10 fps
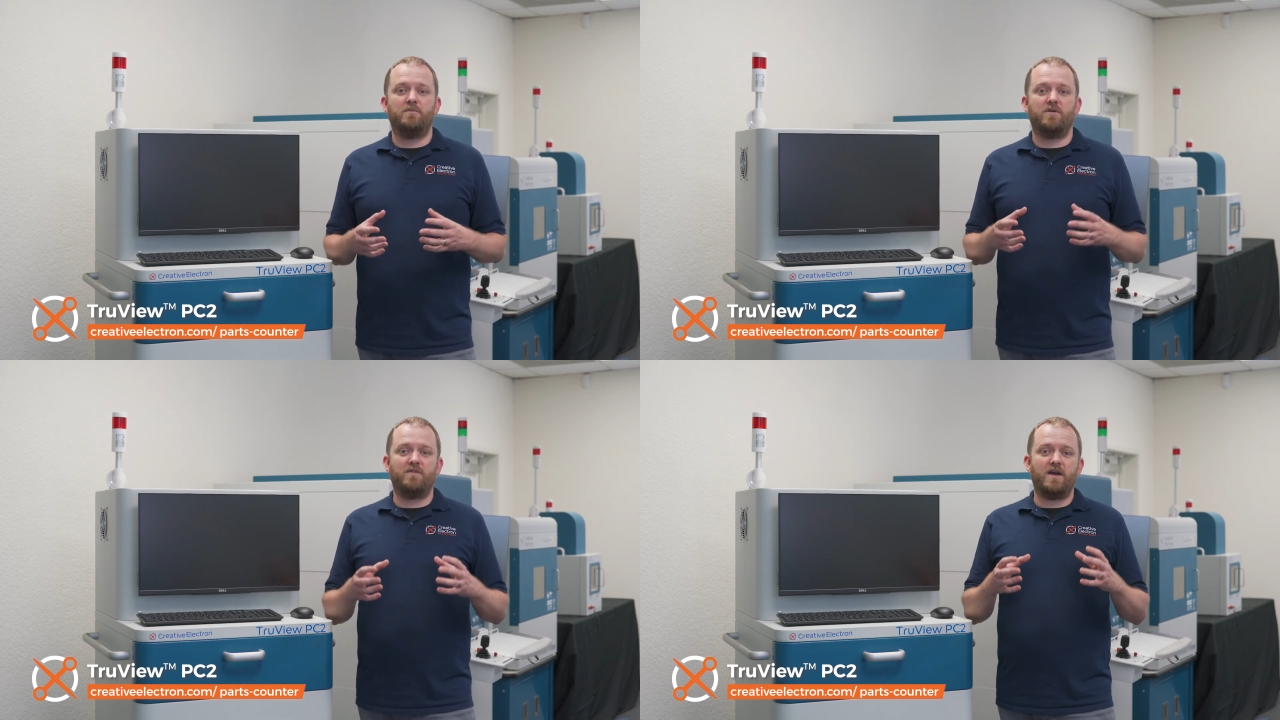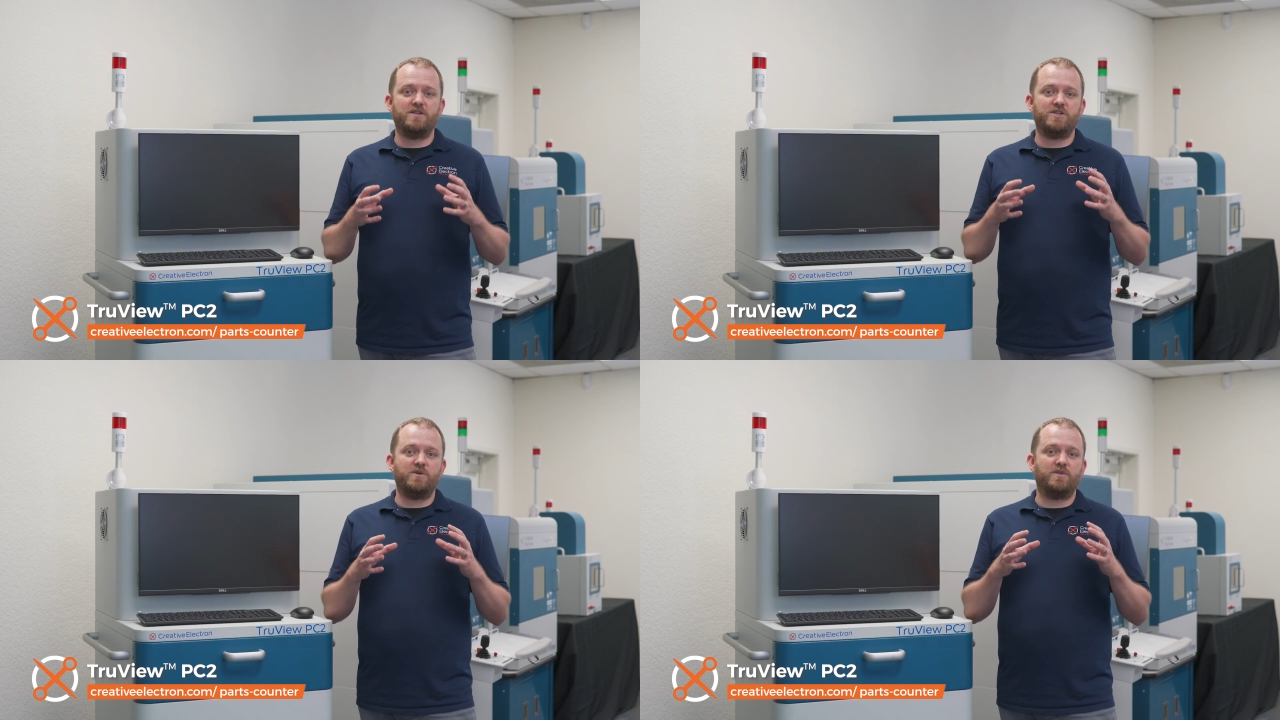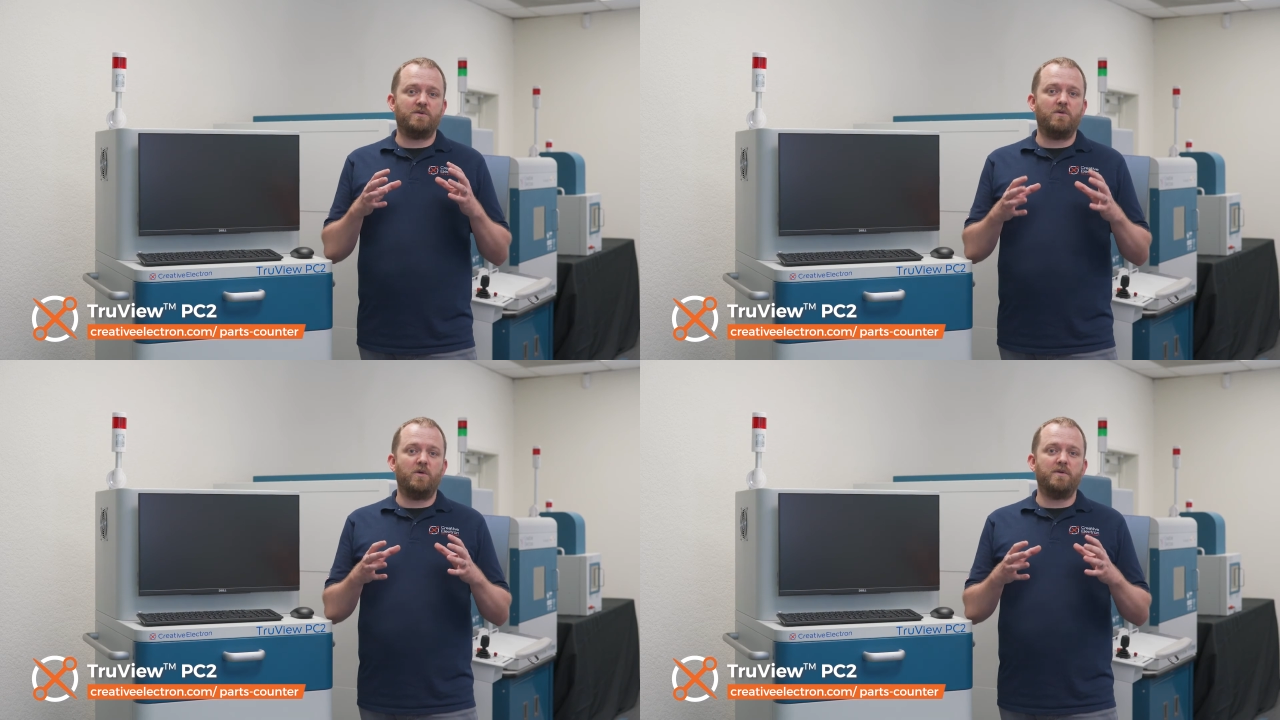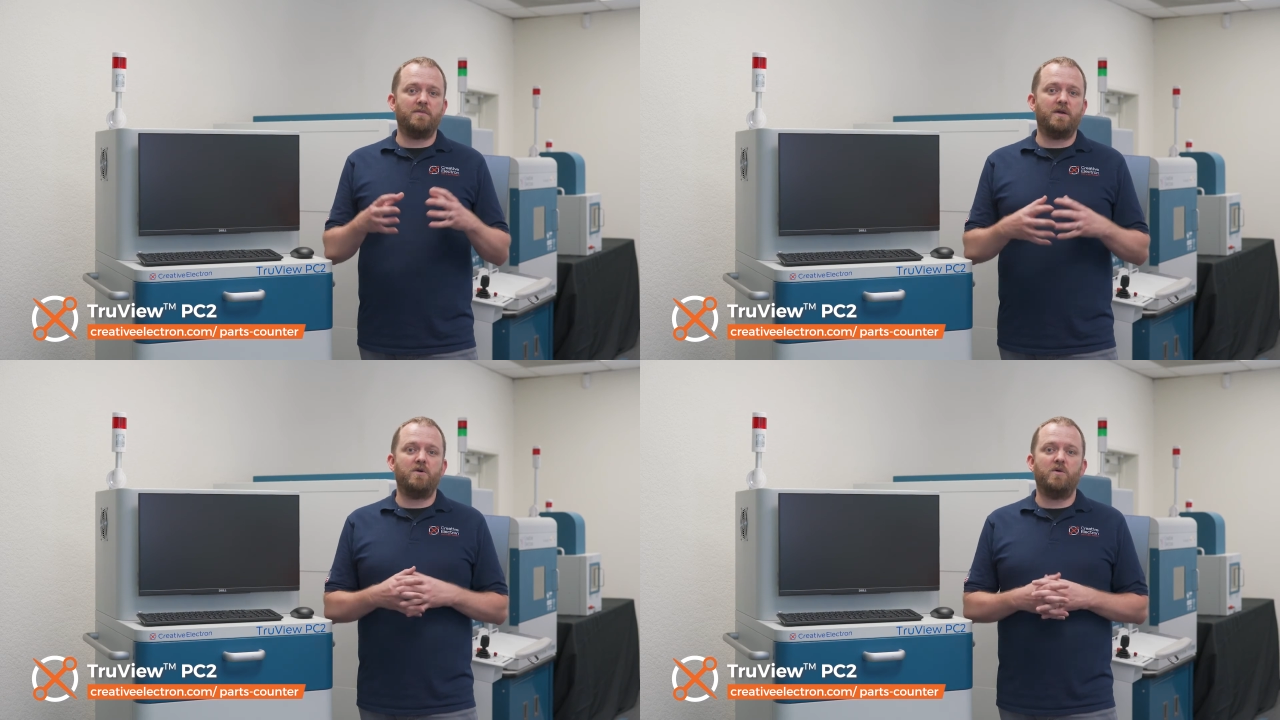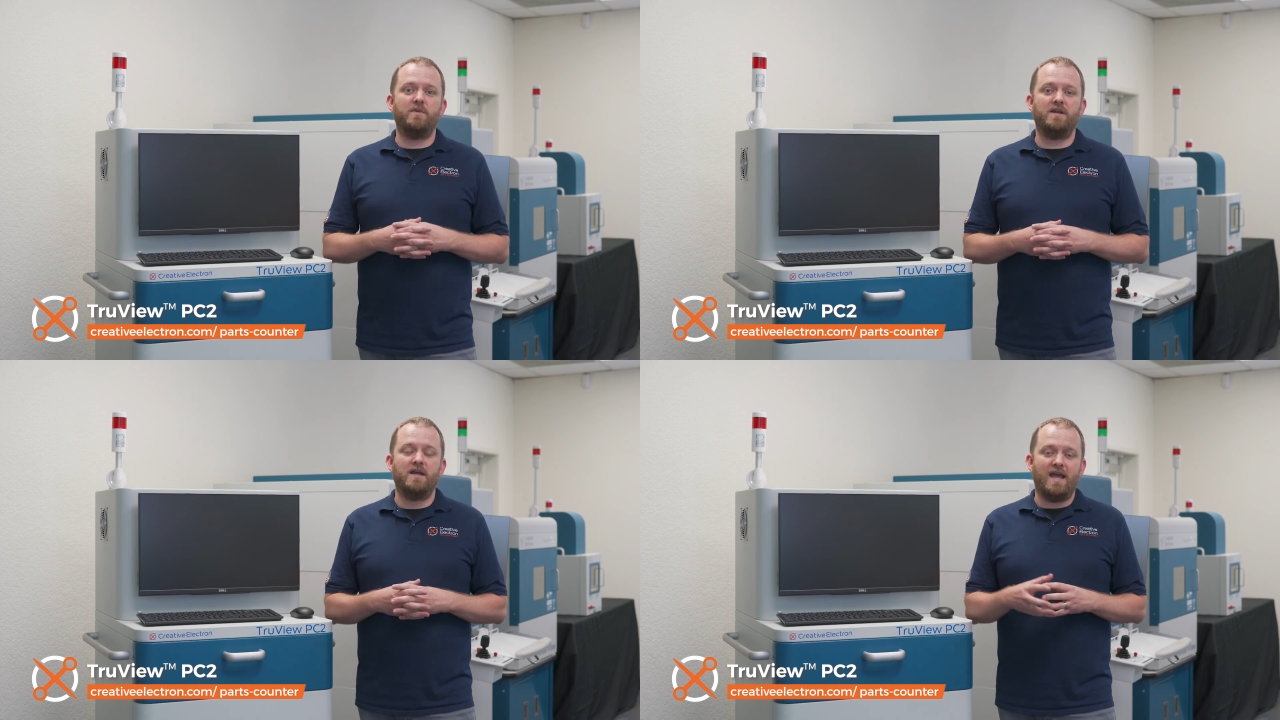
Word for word: provides you with a moment by moment